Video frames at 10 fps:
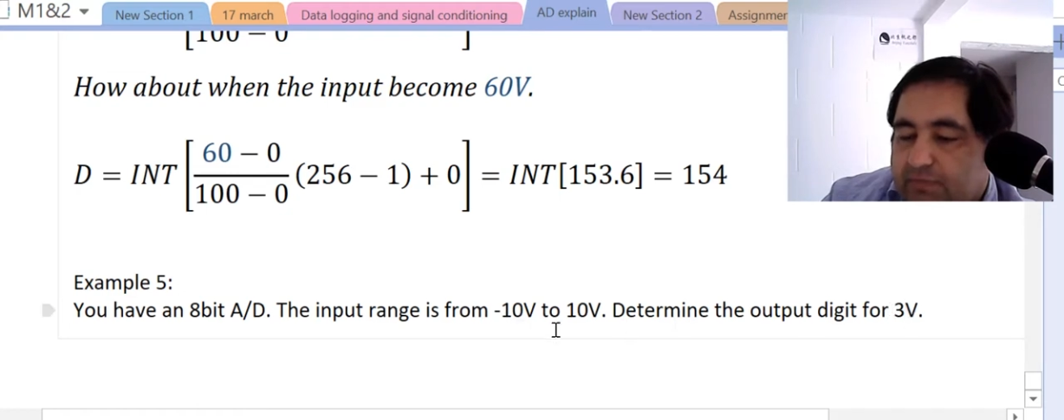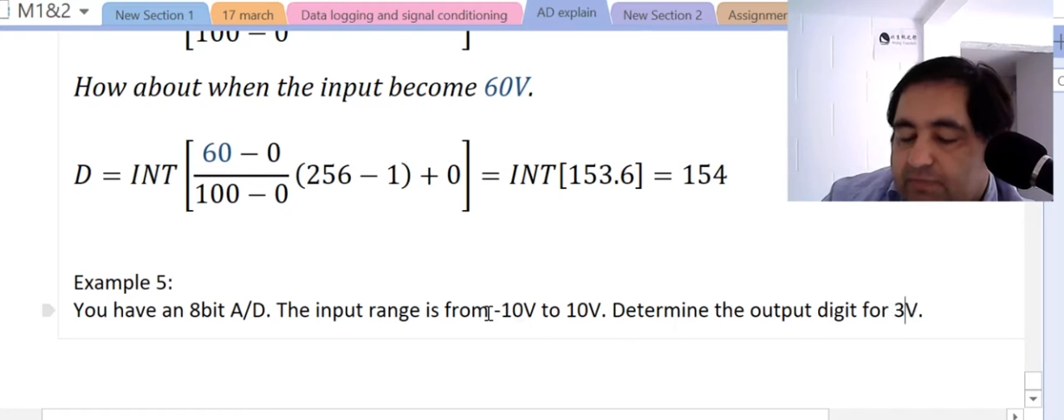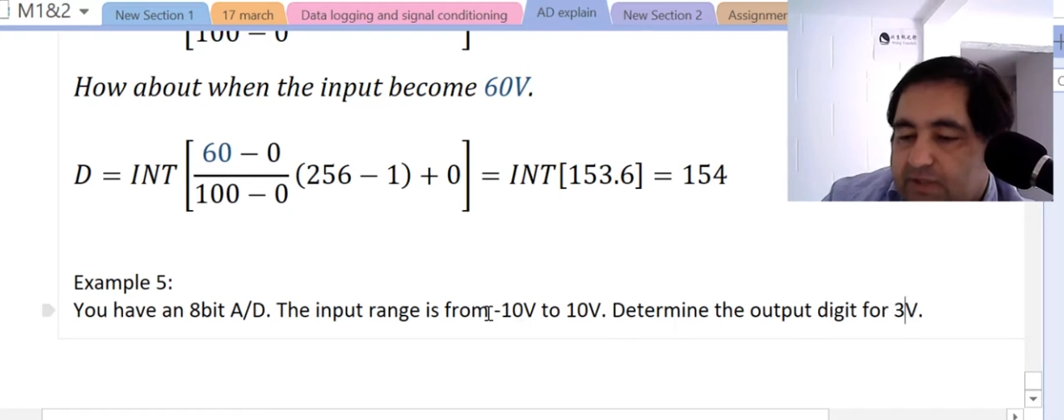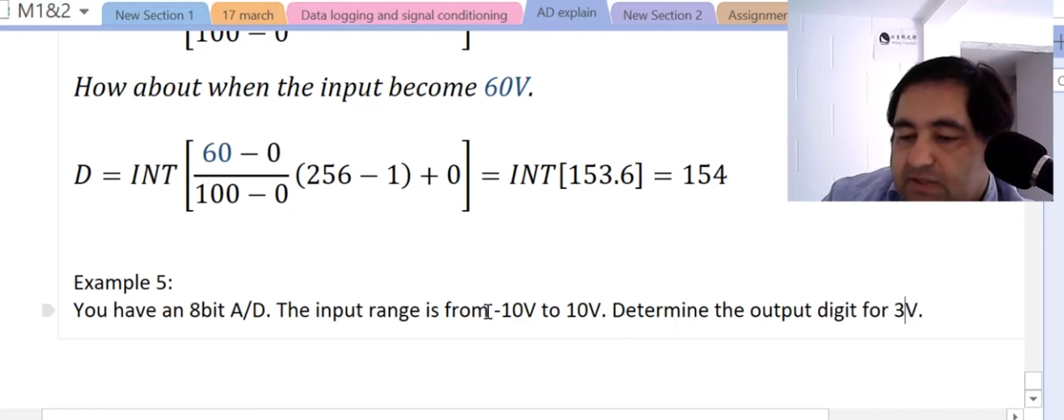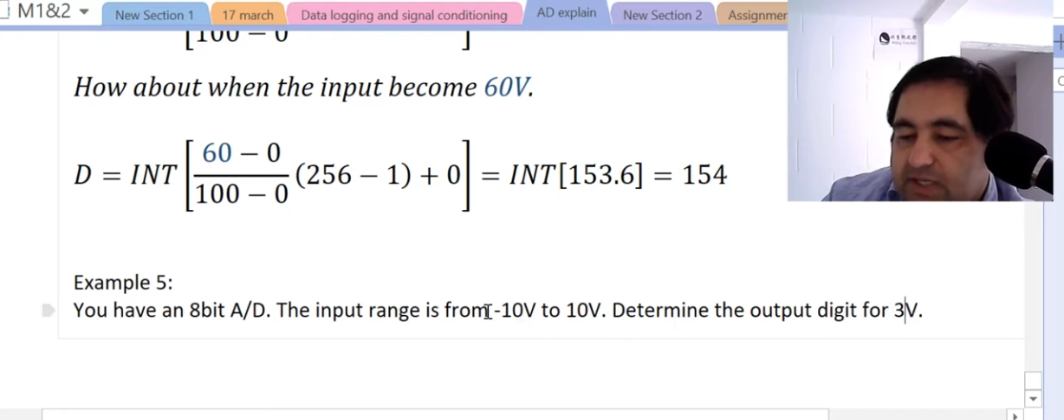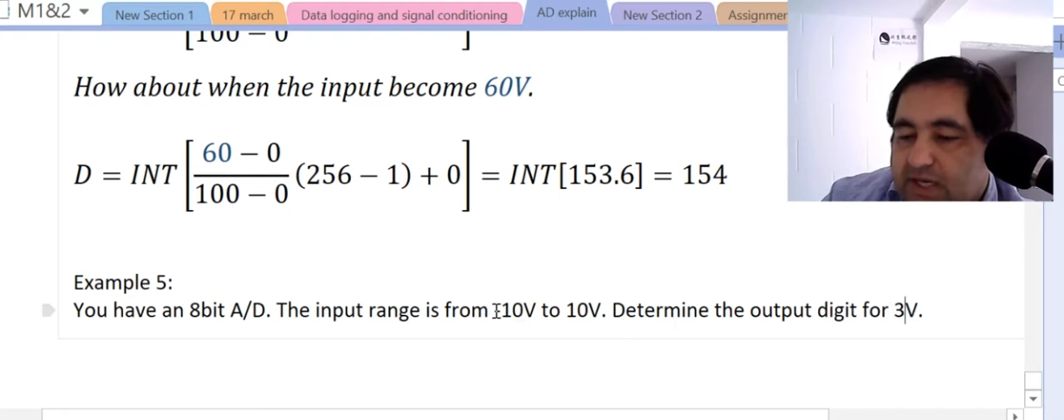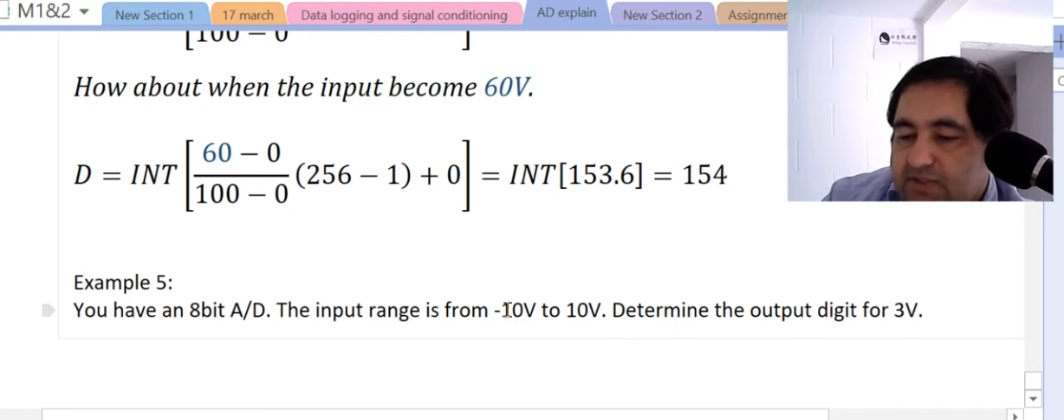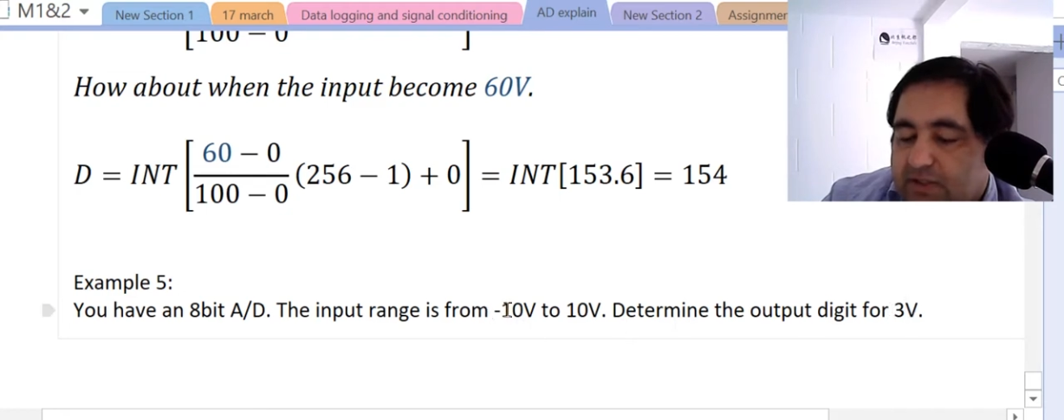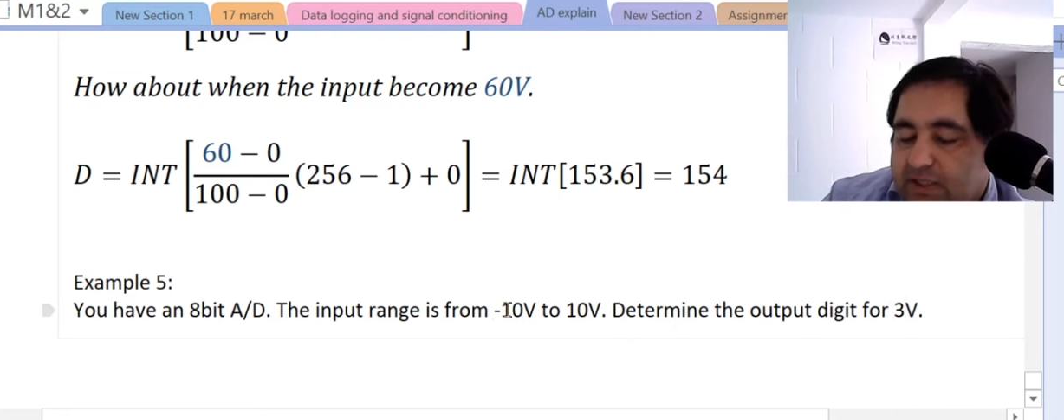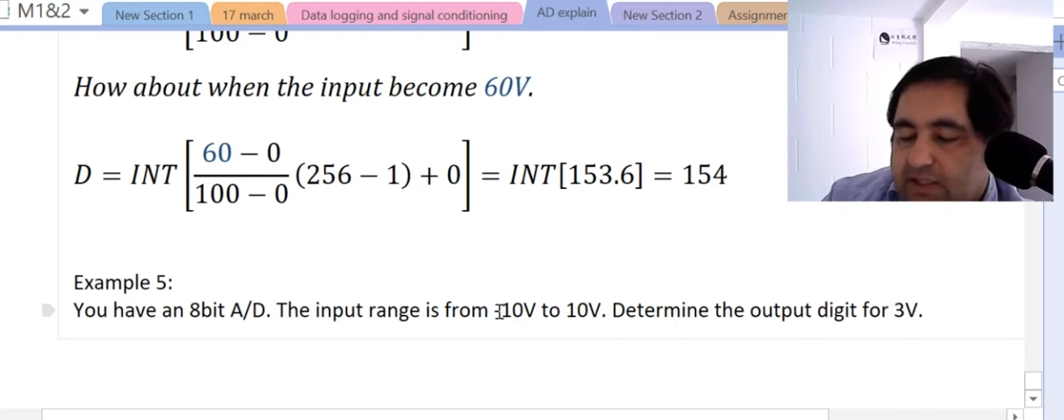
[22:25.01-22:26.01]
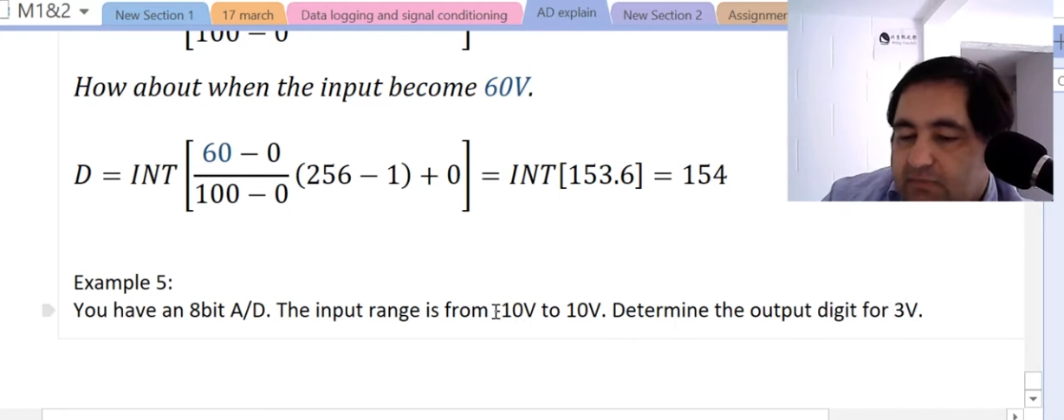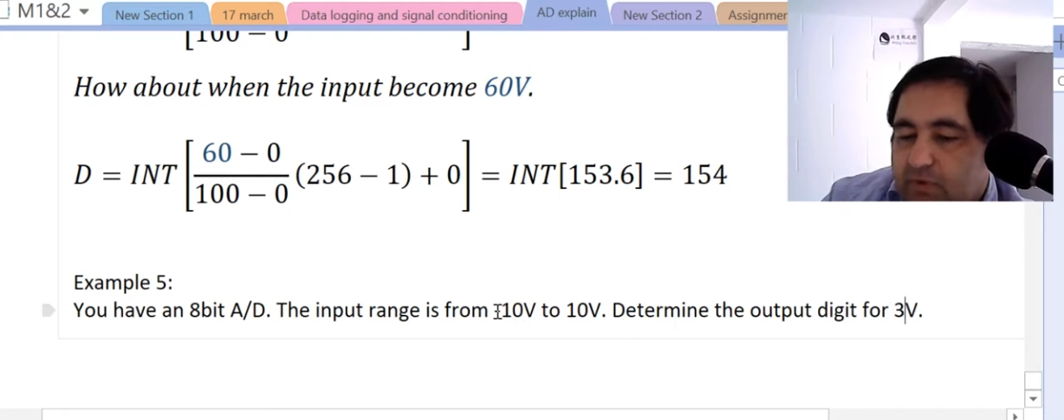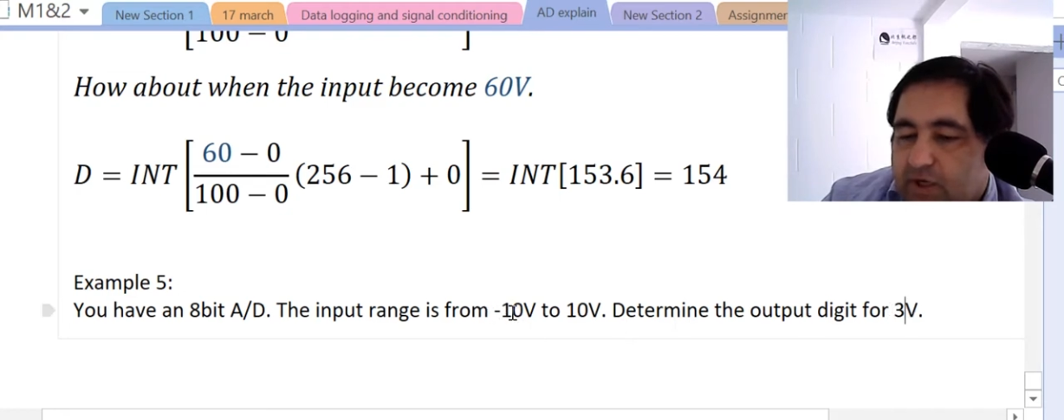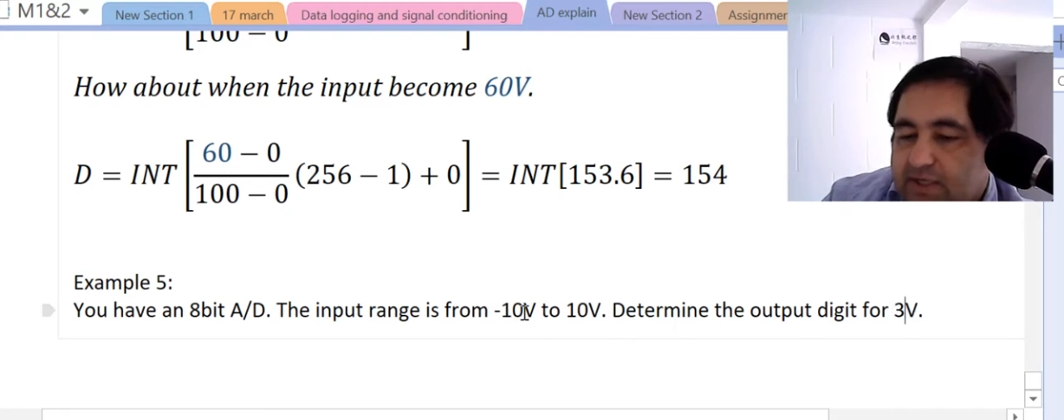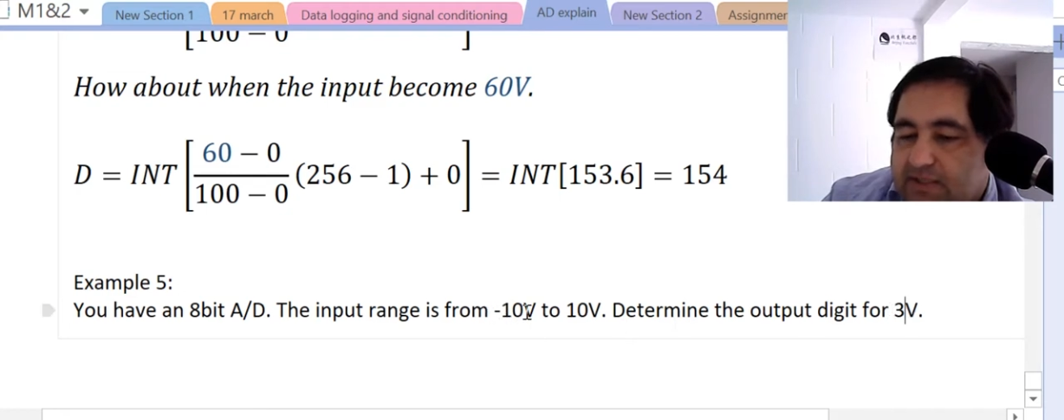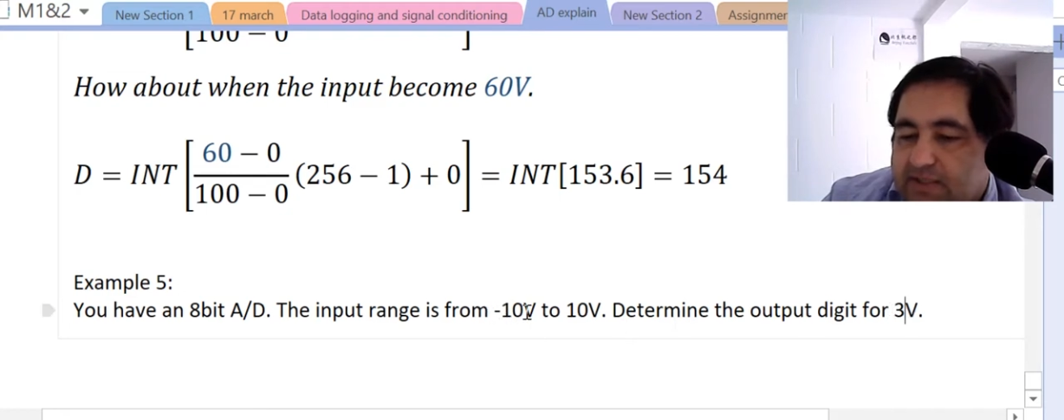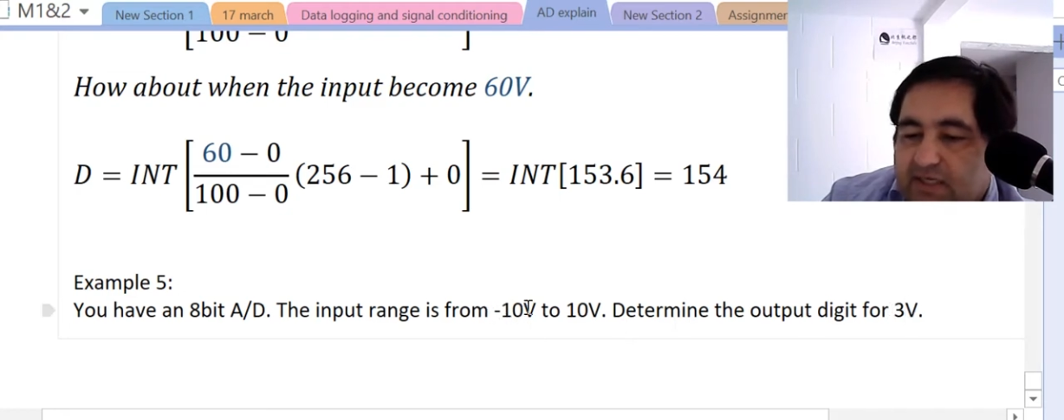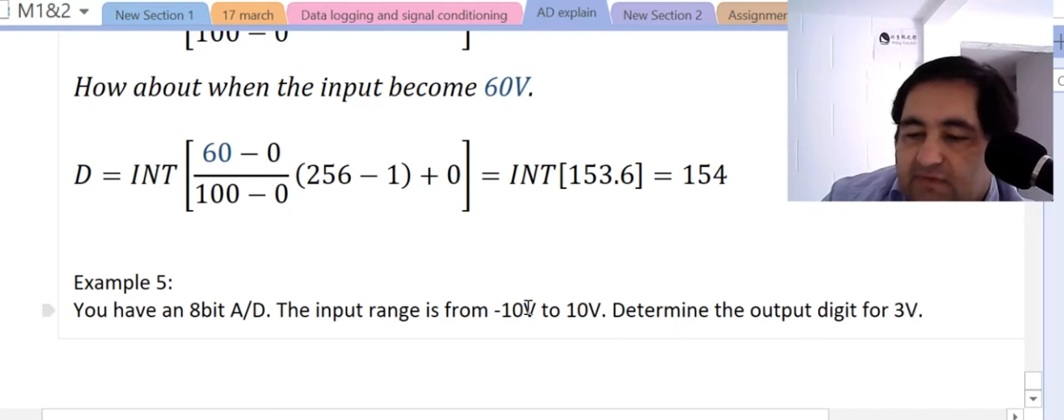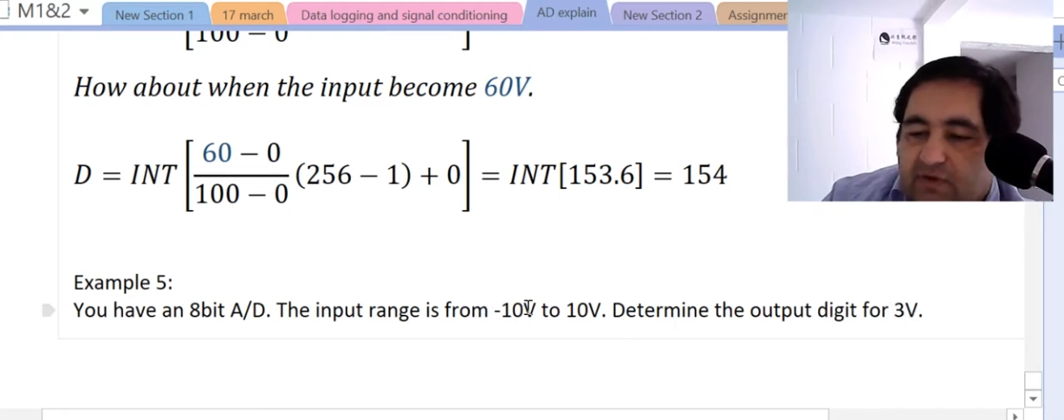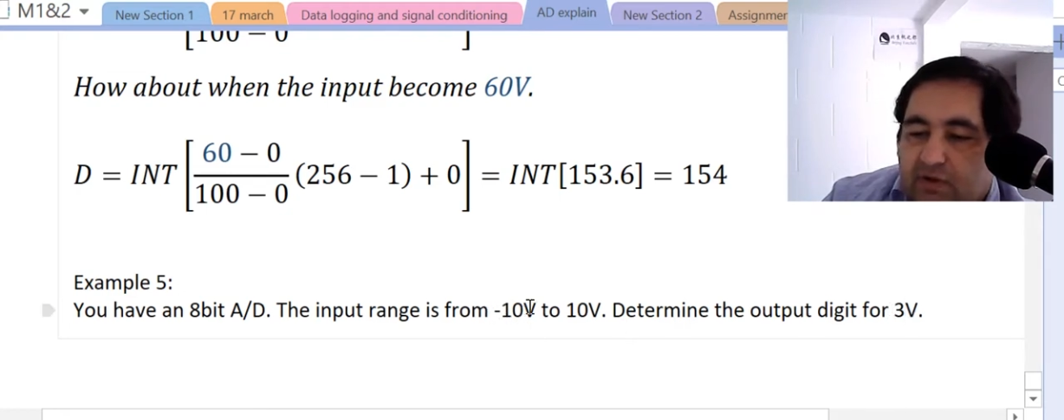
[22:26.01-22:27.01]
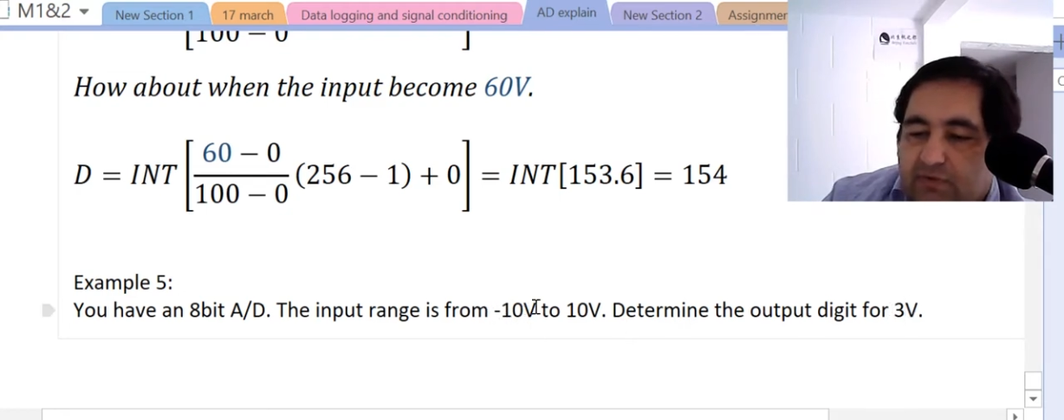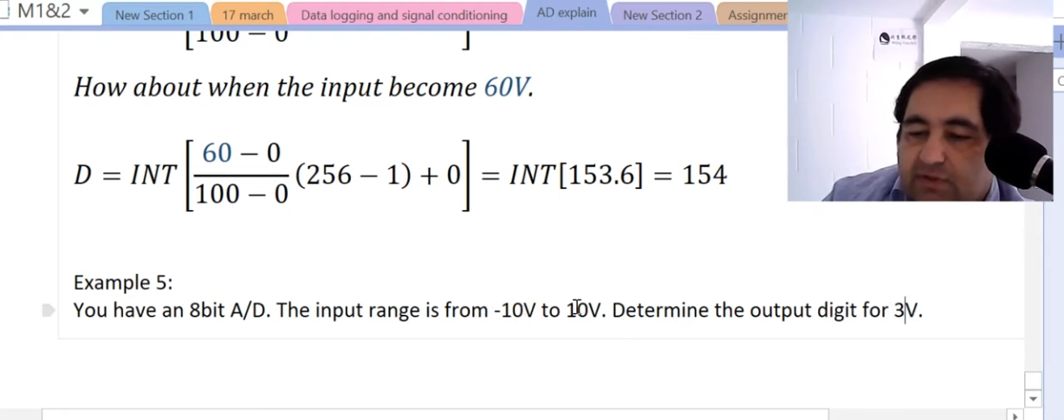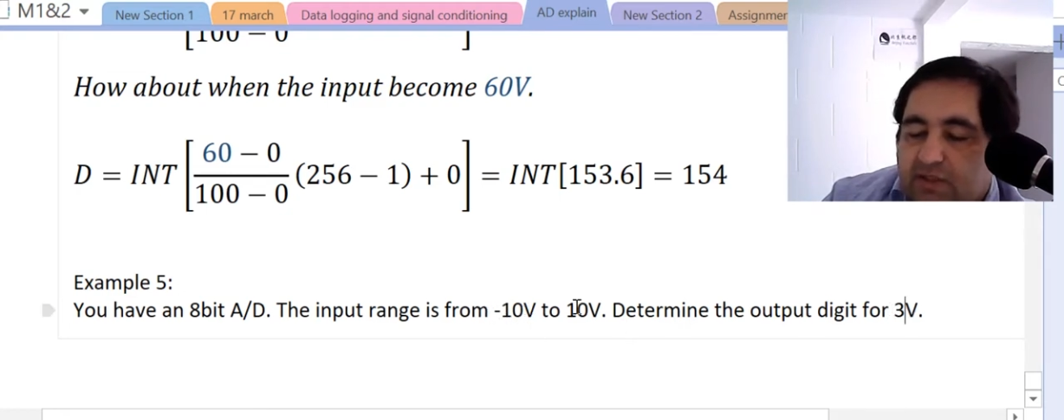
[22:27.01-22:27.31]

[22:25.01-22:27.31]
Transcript: because actually the -10 volt